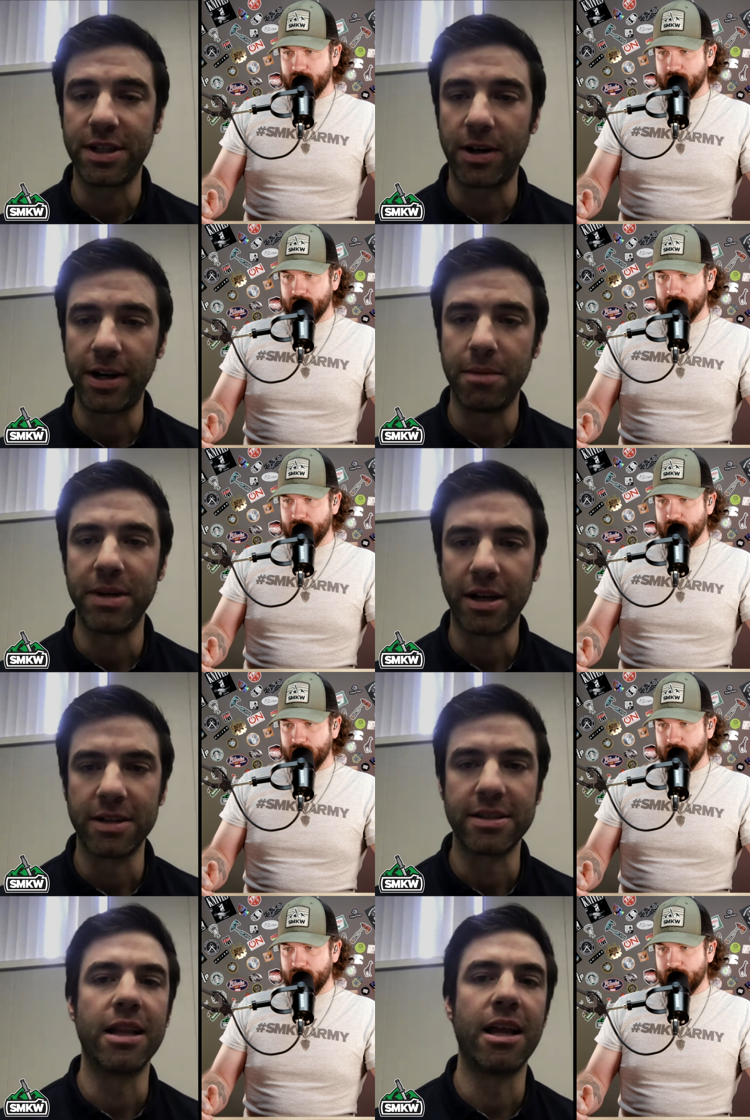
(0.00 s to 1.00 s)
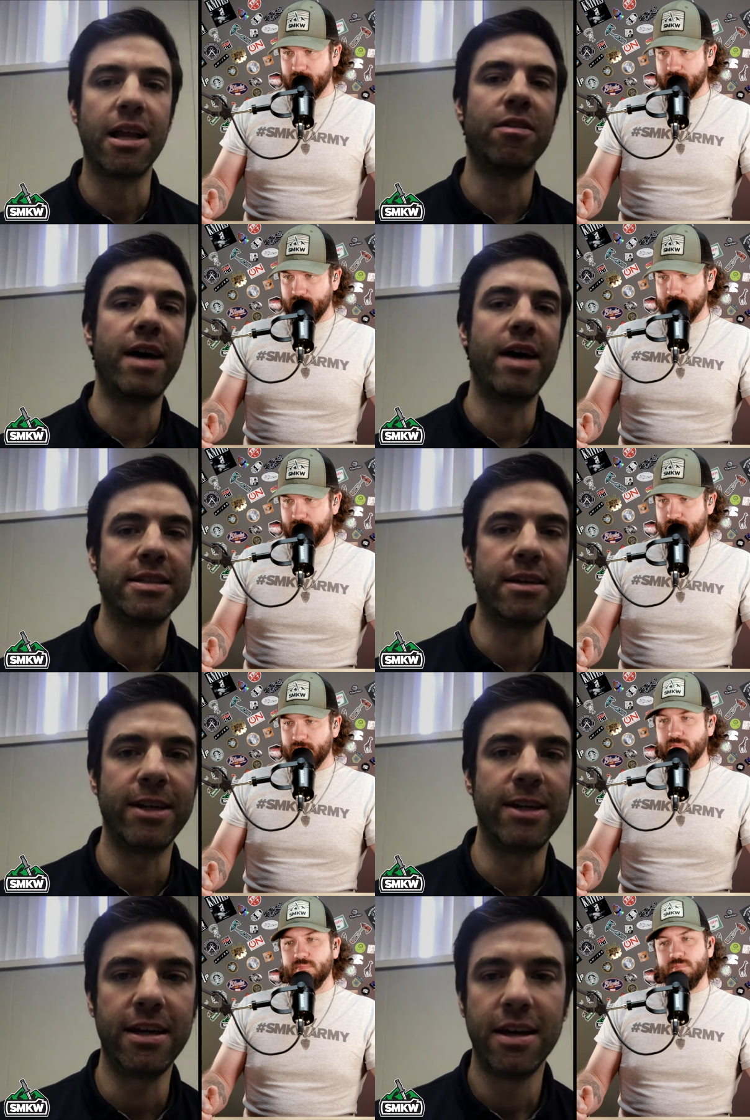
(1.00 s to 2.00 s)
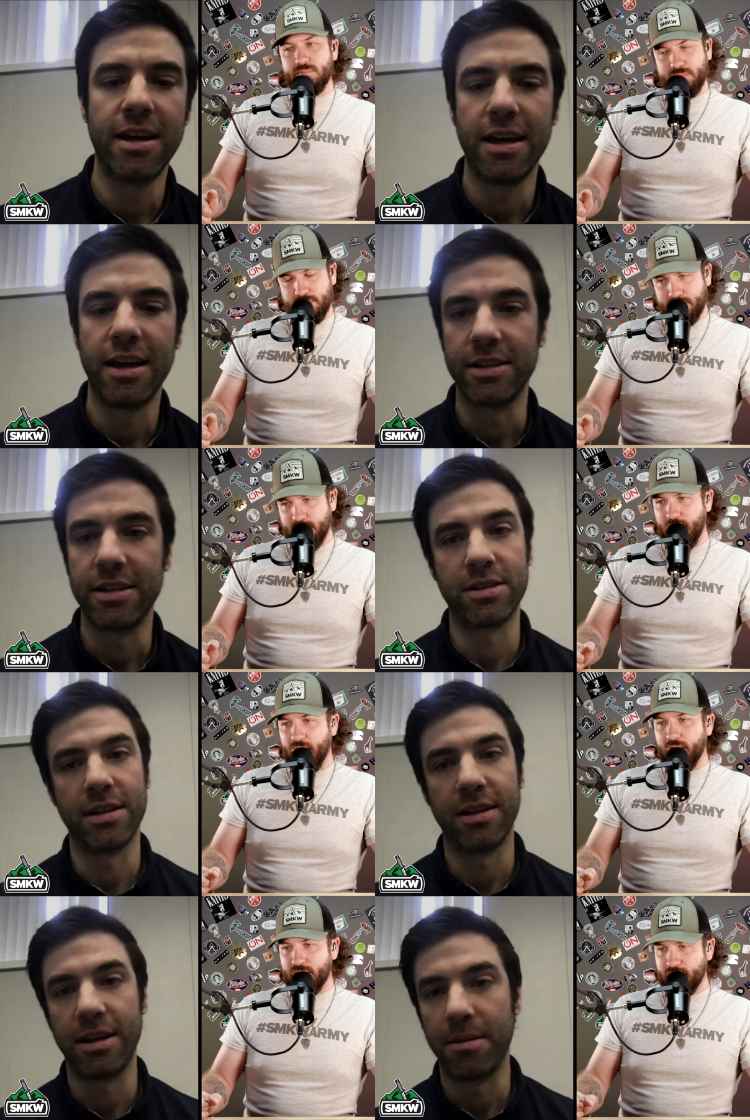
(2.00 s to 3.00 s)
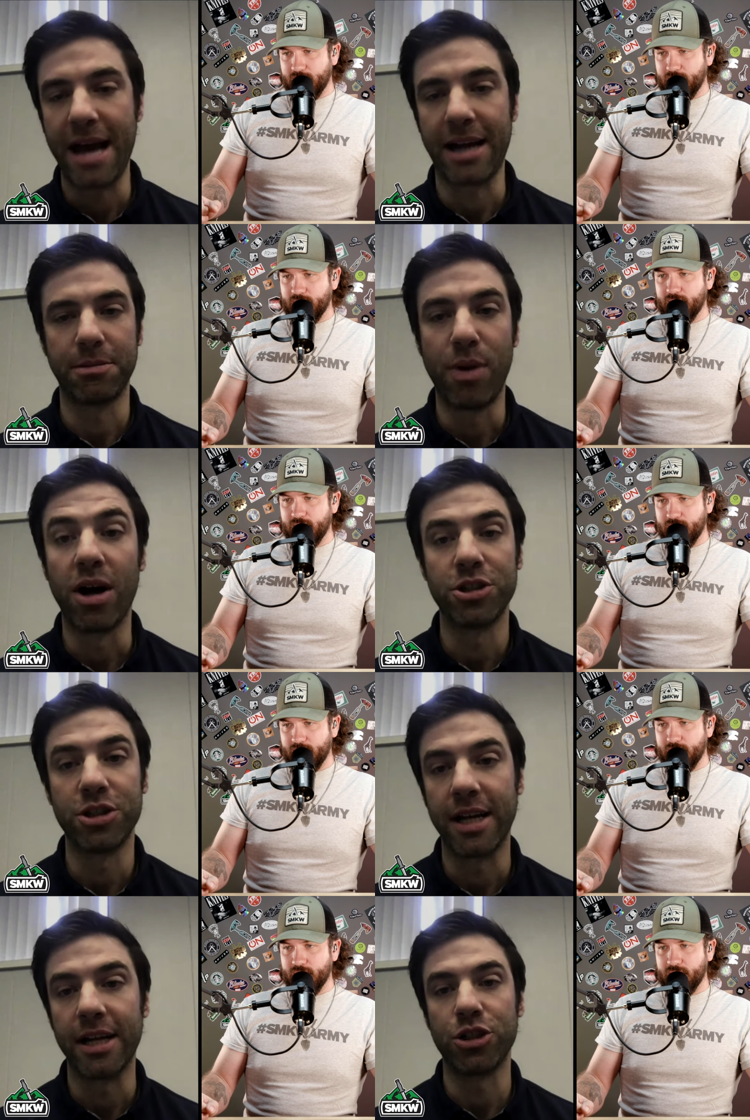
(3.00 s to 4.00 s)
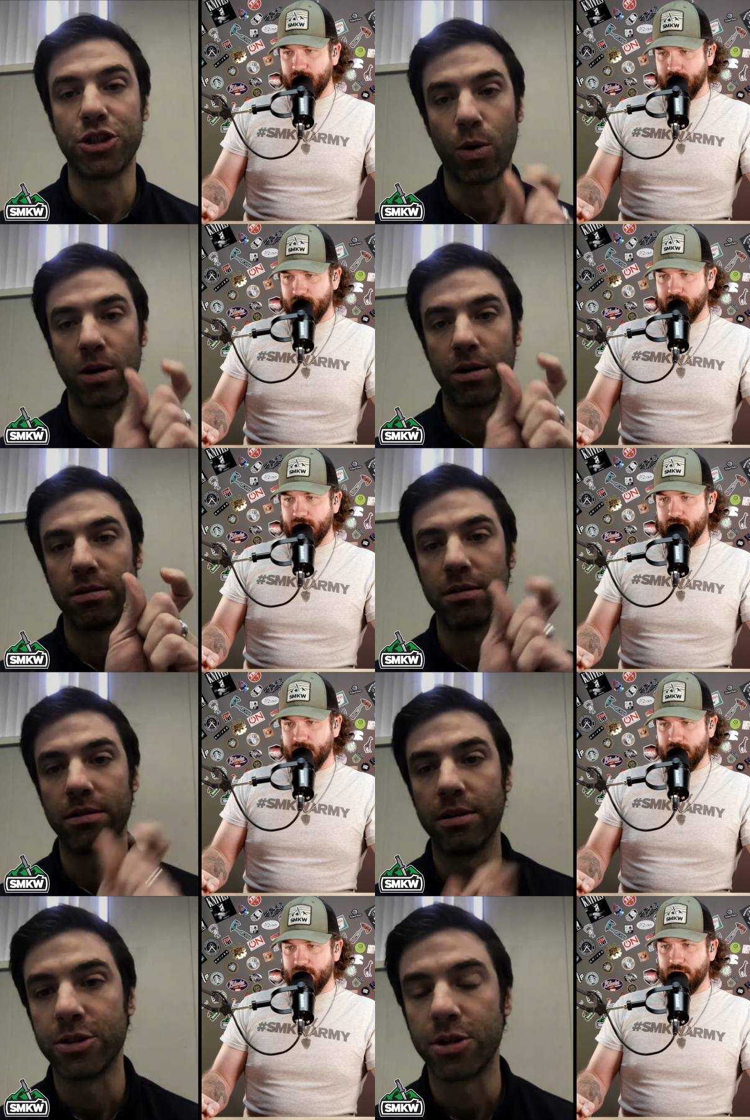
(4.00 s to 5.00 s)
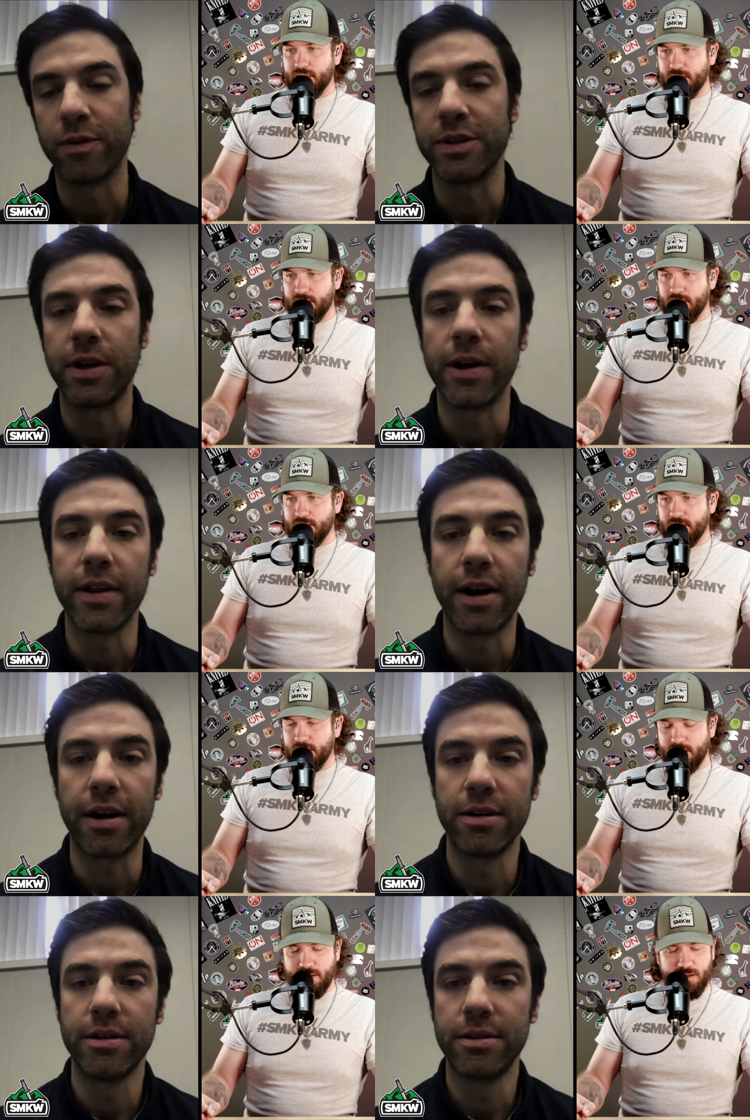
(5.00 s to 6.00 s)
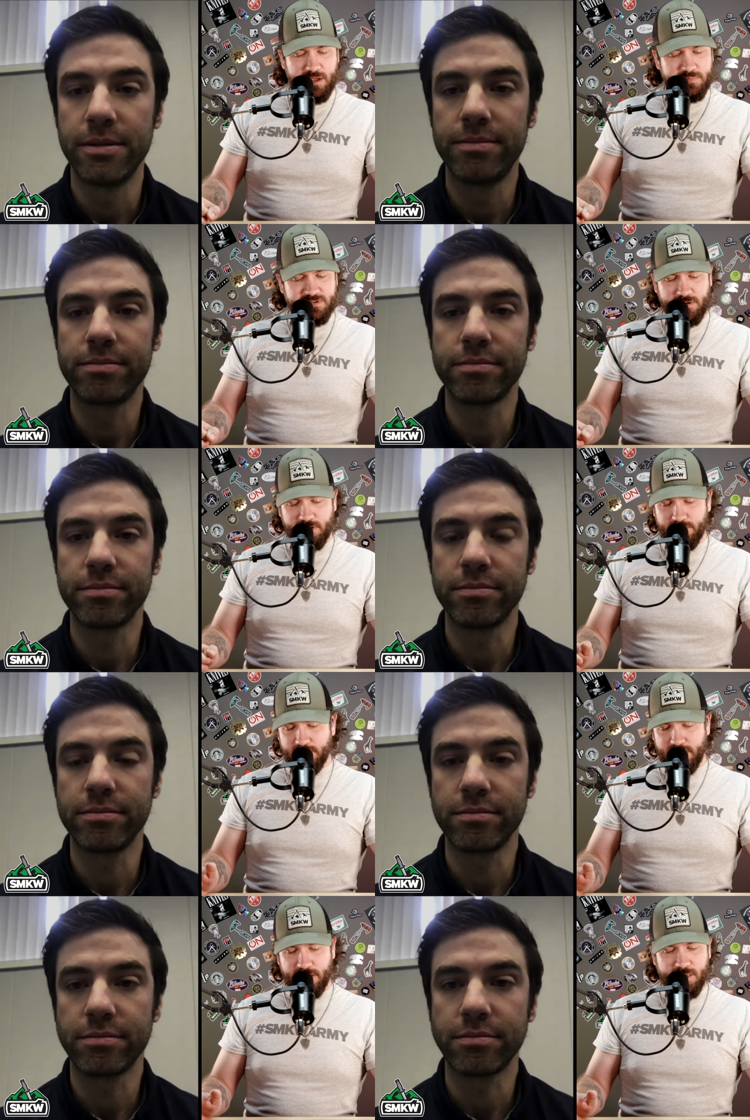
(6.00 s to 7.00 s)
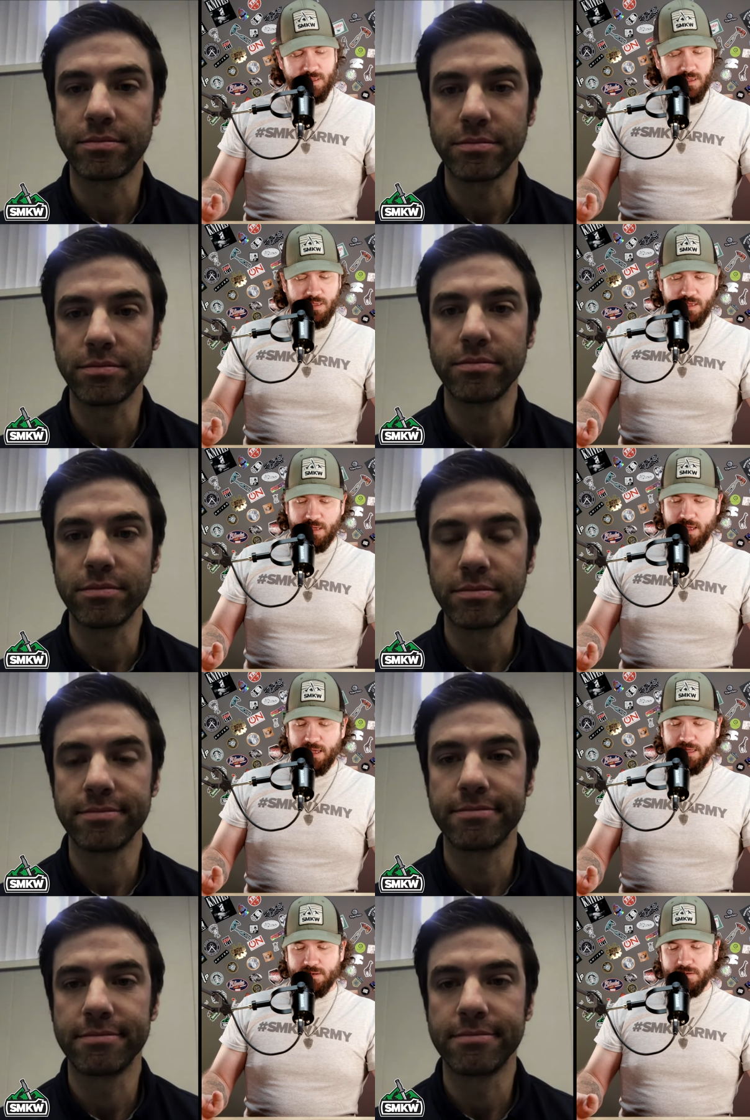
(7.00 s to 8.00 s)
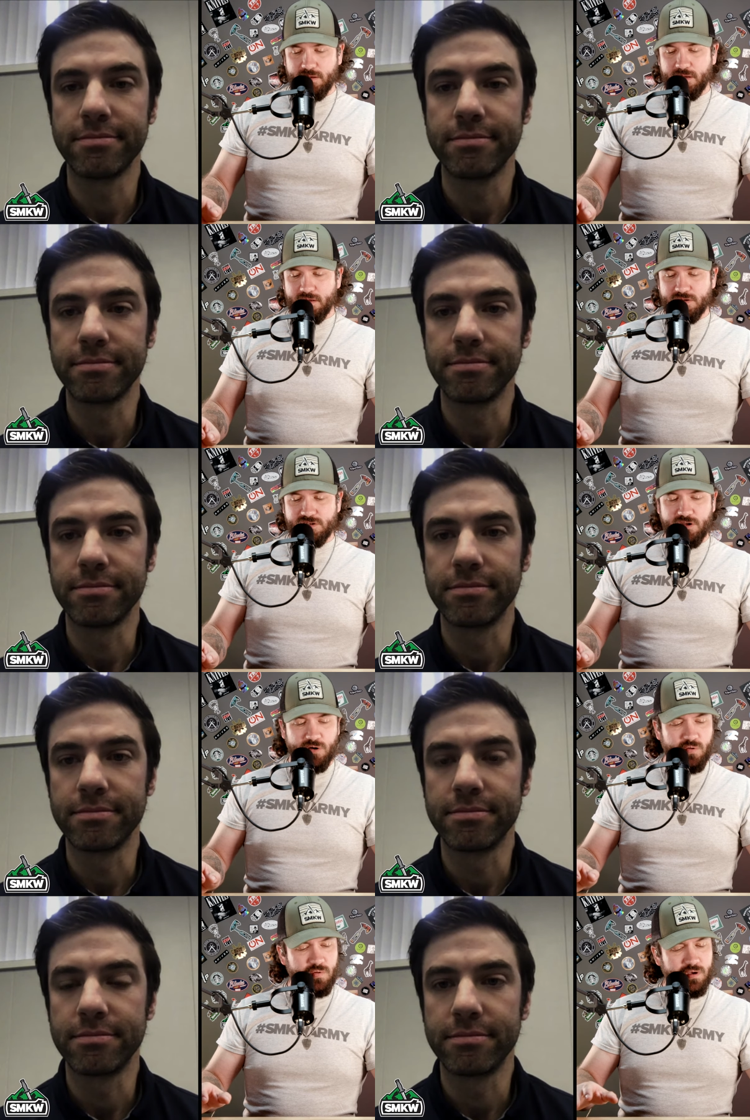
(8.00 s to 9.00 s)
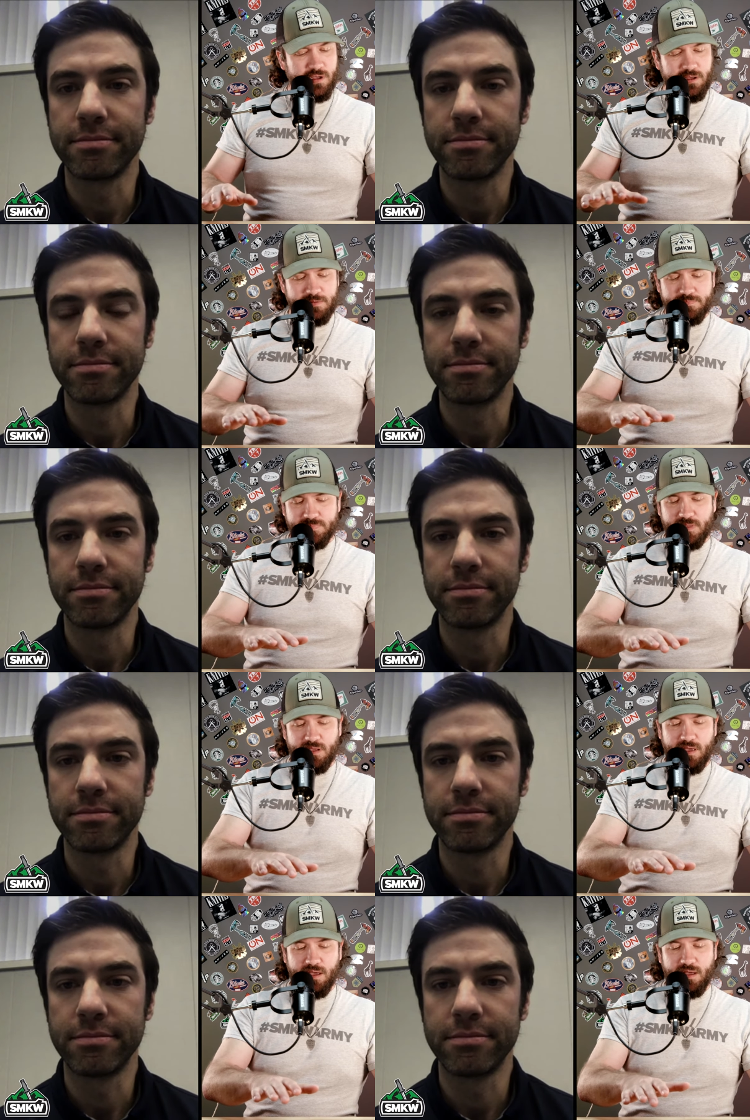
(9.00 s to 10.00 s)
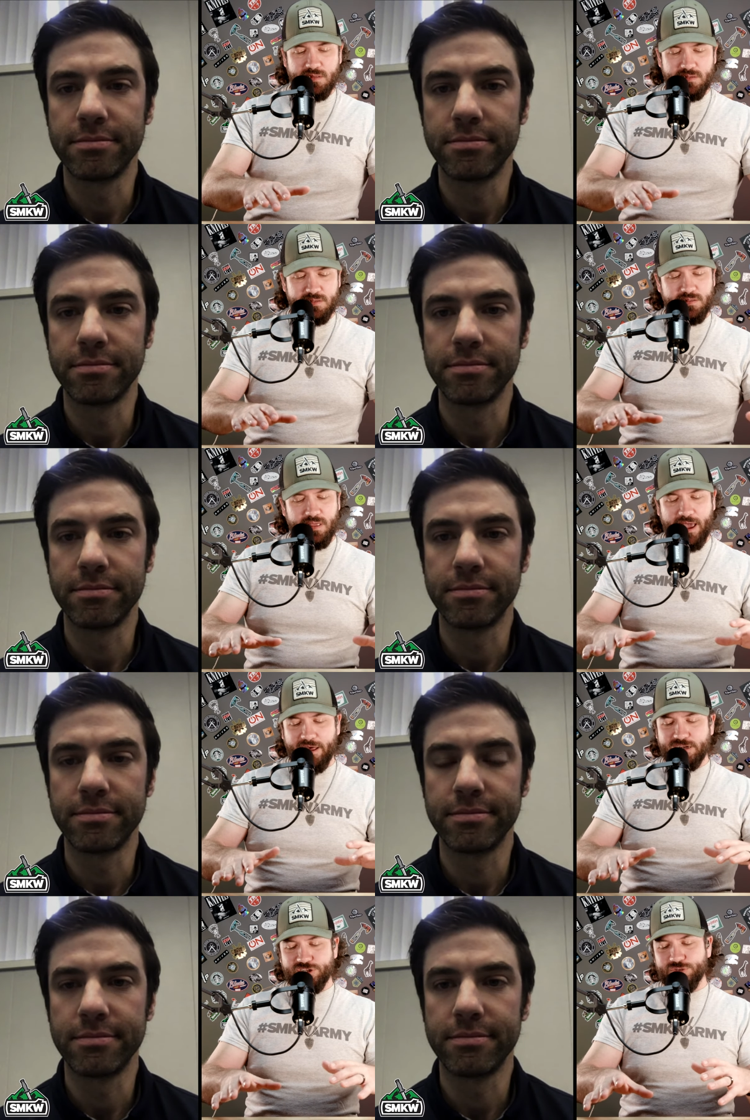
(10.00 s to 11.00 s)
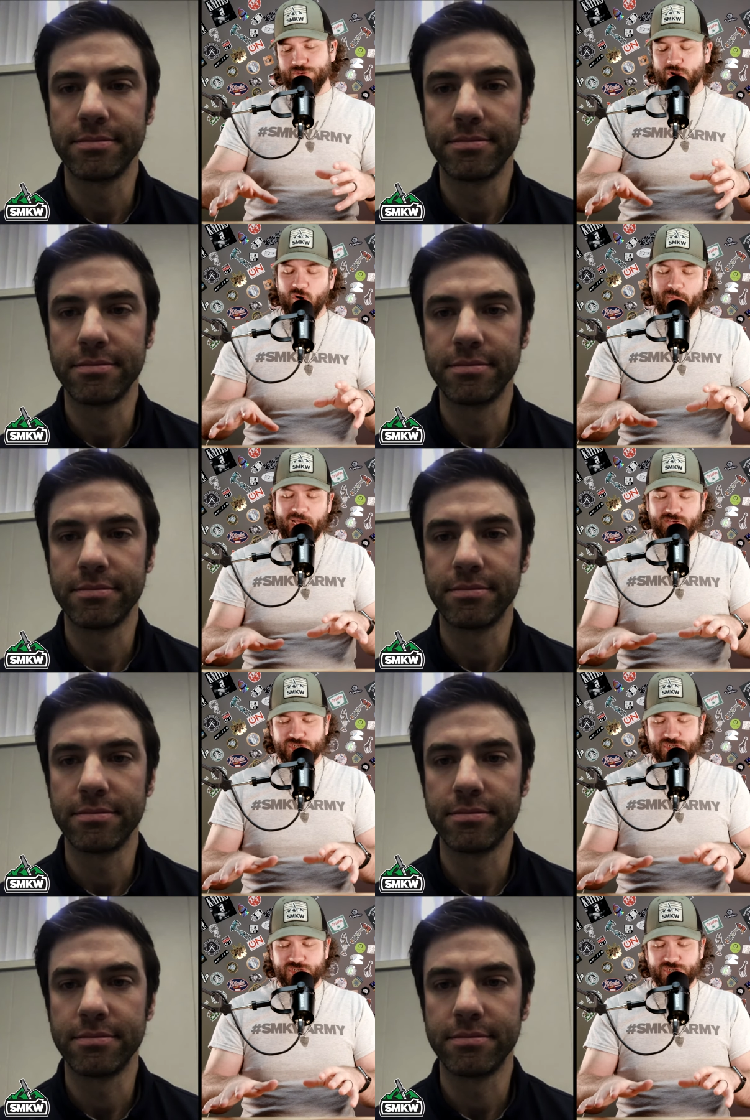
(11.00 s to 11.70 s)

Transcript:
Speaker 1: area and because of that level of activity yeah. it packs a punch in that short you know surface area there
Speaker 2: absolutely and so uh, how did you go about